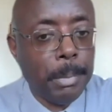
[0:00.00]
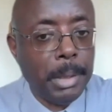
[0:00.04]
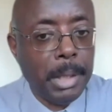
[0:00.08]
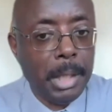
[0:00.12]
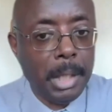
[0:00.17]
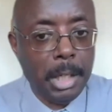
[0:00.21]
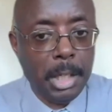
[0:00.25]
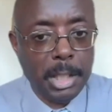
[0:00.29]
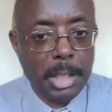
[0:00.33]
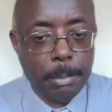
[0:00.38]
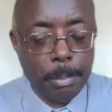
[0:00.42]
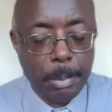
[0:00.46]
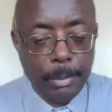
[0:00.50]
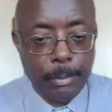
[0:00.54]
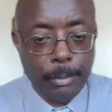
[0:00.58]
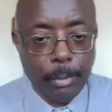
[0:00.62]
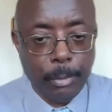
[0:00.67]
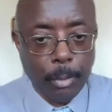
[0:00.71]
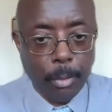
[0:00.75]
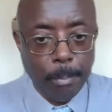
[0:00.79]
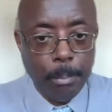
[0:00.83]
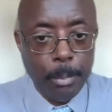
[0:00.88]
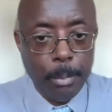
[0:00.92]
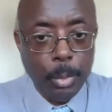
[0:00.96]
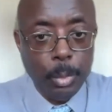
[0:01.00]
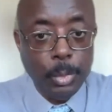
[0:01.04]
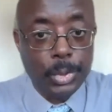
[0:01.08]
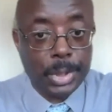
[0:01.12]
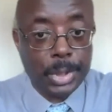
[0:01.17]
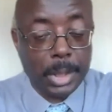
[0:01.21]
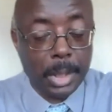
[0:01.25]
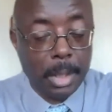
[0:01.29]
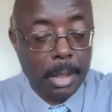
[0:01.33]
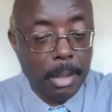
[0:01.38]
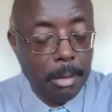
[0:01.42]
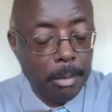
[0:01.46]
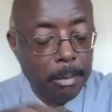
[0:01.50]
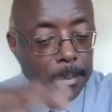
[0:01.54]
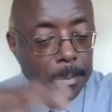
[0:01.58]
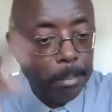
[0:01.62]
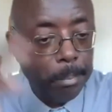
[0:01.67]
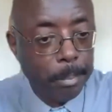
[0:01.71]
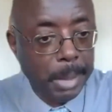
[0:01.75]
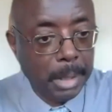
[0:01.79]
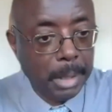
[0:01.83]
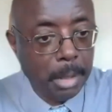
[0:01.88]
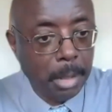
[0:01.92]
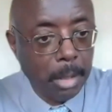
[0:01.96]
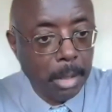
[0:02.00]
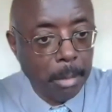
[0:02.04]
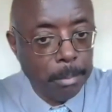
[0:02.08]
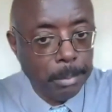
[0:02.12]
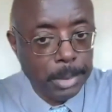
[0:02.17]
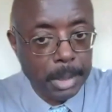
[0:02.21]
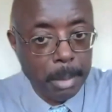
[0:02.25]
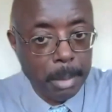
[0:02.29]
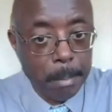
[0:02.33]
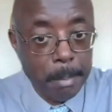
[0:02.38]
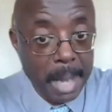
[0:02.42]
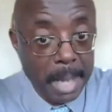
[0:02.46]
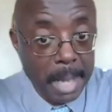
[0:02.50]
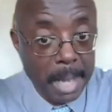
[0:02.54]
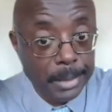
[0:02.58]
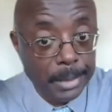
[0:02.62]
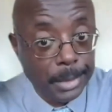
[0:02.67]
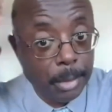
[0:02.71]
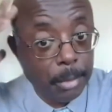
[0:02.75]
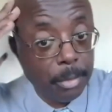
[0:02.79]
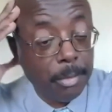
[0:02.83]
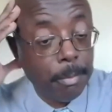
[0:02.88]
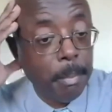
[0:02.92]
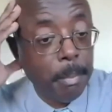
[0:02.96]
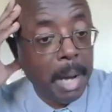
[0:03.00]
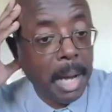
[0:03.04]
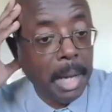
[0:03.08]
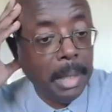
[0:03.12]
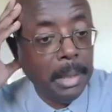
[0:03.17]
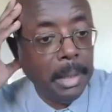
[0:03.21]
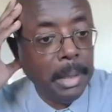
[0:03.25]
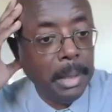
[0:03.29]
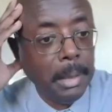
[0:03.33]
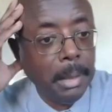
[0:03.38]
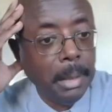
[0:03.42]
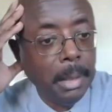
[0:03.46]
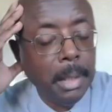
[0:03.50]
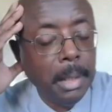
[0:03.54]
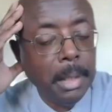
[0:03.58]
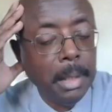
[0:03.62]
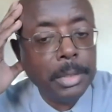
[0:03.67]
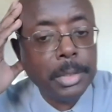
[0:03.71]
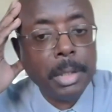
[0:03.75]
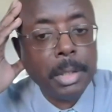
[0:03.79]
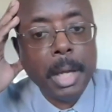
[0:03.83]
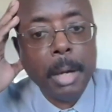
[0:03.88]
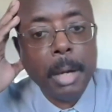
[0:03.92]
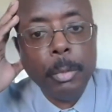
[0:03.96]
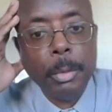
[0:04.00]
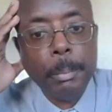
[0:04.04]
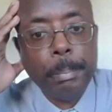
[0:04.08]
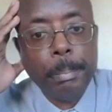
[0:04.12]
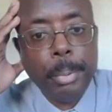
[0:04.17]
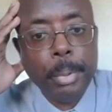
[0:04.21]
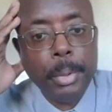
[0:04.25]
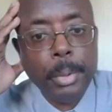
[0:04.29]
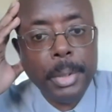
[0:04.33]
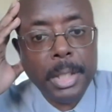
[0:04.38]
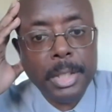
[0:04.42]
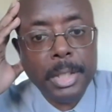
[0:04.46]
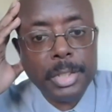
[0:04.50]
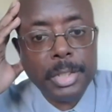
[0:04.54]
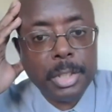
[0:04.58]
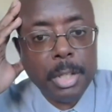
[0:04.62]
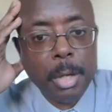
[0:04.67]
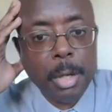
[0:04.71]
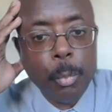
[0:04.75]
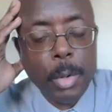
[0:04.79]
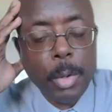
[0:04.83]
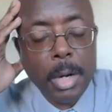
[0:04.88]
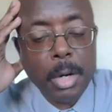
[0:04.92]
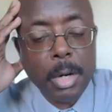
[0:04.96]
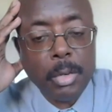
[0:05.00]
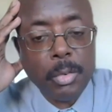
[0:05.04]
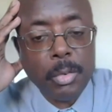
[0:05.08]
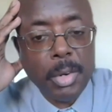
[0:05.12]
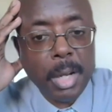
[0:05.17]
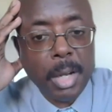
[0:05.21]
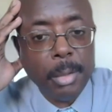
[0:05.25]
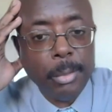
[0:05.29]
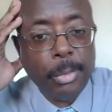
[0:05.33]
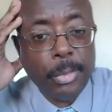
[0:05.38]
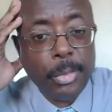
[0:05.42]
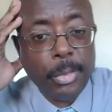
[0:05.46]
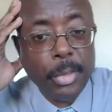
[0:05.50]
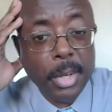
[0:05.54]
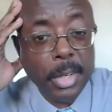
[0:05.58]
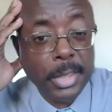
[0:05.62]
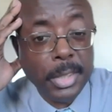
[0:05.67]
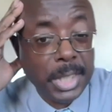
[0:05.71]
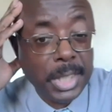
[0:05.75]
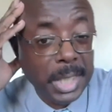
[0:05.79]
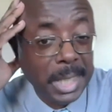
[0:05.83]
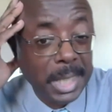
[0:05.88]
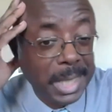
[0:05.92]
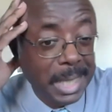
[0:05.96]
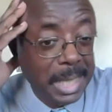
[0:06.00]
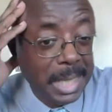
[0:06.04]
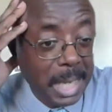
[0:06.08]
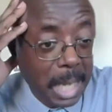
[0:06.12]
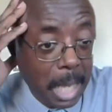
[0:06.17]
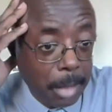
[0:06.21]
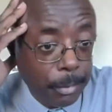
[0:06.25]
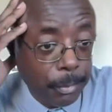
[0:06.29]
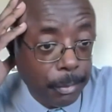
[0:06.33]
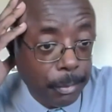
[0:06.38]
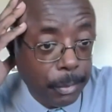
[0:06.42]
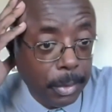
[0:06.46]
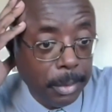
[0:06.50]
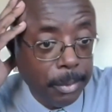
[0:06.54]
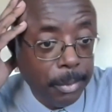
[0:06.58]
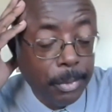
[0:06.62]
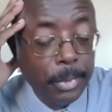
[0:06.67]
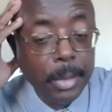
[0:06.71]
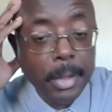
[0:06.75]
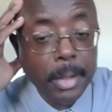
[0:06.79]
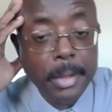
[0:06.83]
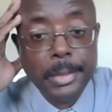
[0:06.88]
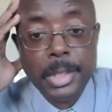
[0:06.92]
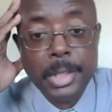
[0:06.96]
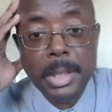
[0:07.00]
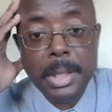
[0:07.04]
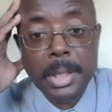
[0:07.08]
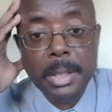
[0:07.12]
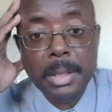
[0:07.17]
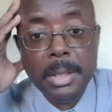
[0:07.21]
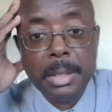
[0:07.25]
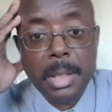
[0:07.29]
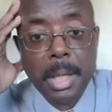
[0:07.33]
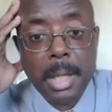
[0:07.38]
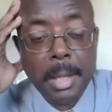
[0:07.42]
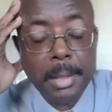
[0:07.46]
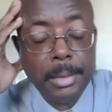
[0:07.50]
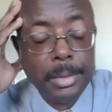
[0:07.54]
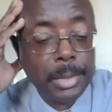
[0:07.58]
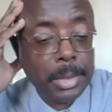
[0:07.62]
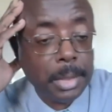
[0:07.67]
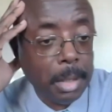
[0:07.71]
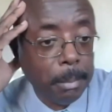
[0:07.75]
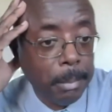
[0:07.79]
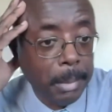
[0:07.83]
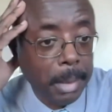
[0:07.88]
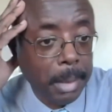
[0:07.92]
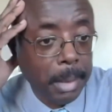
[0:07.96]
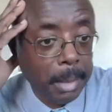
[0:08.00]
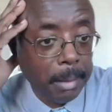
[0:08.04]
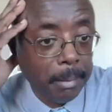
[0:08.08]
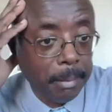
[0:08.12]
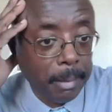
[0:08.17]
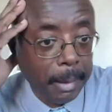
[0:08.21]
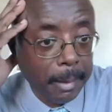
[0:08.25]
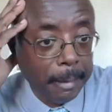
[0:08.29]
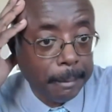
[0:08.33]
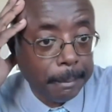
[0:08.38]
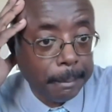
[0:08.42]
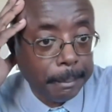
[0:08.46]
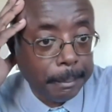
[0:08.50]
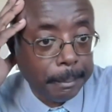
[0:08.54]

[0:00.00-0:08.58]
years before Musa becomes the Mansa of Mali. So that would put it somewhere around 1311, 1310, something like that.